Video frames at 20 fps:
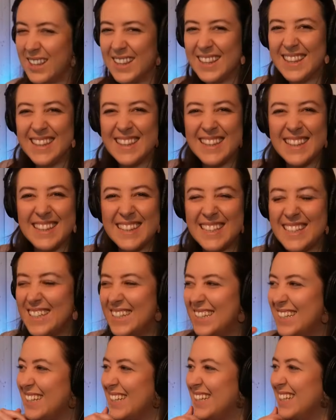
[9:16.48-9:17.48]
and
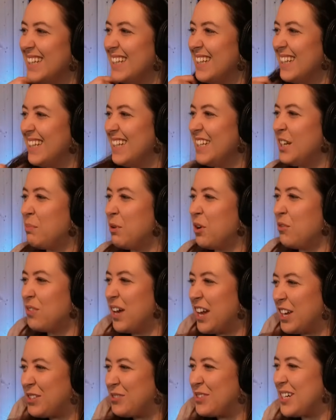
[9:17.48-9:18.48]
a little bit of
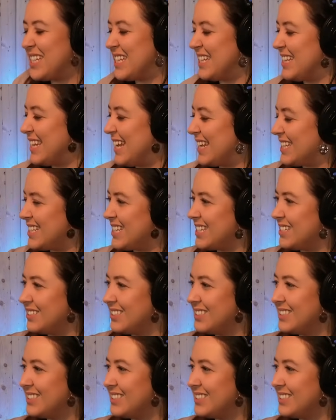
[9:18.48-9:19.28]
that grit in there still.